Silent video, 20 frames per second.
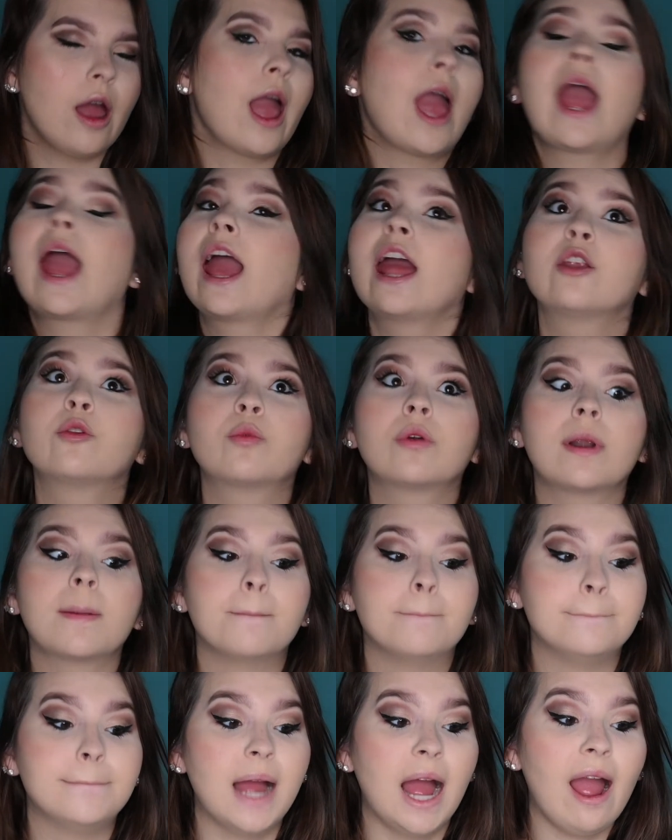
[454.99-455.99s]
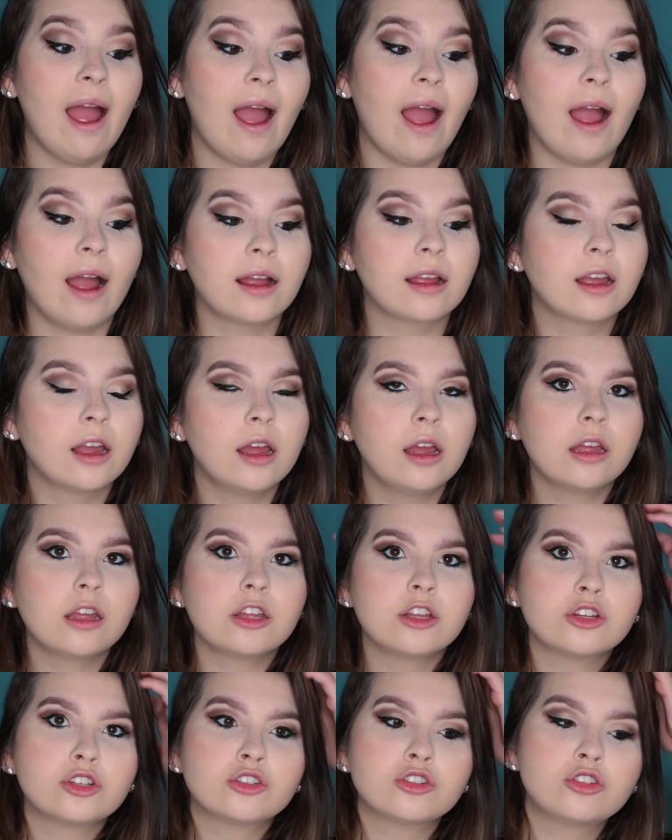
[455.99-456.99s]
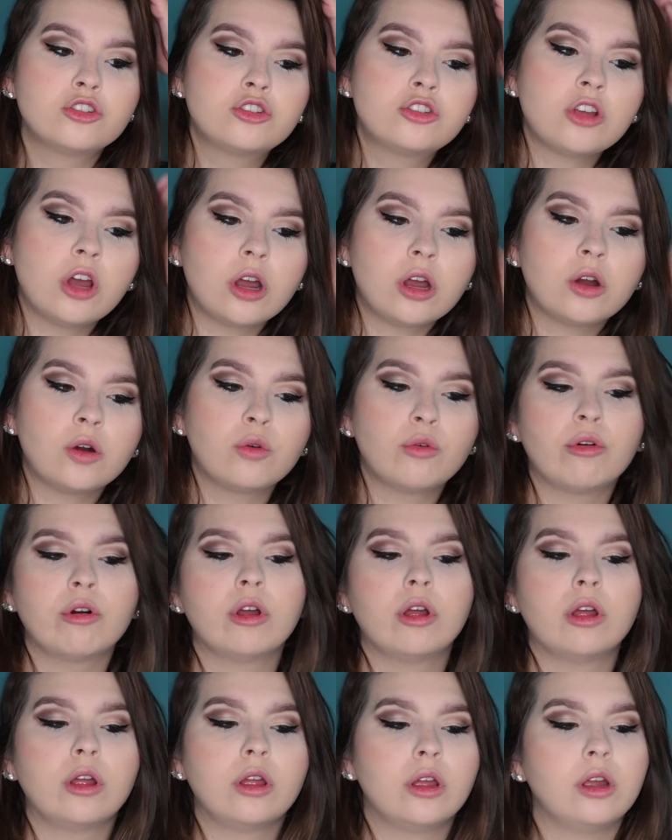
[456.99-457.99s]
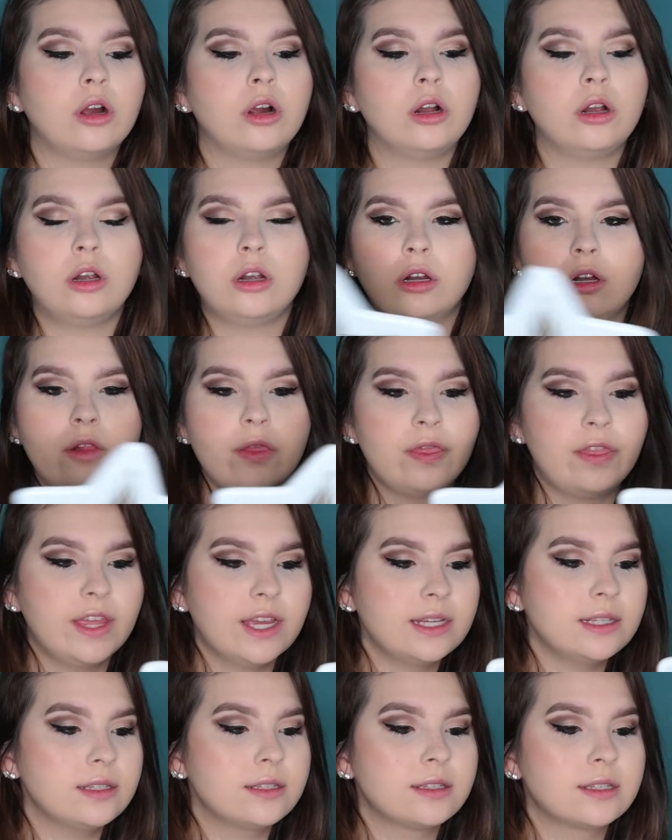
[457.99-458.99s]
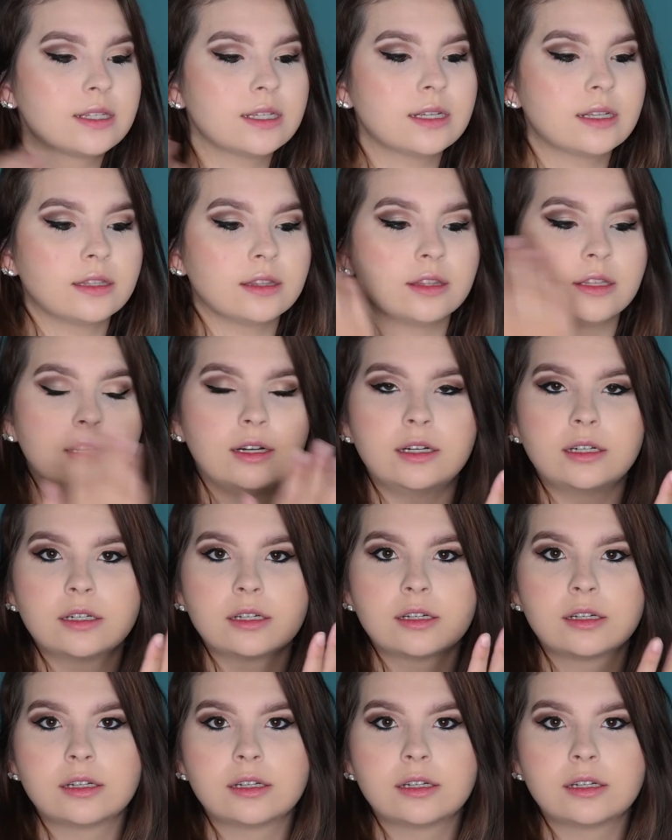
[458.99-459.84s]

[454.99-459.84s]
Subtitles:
And we're back. So this look,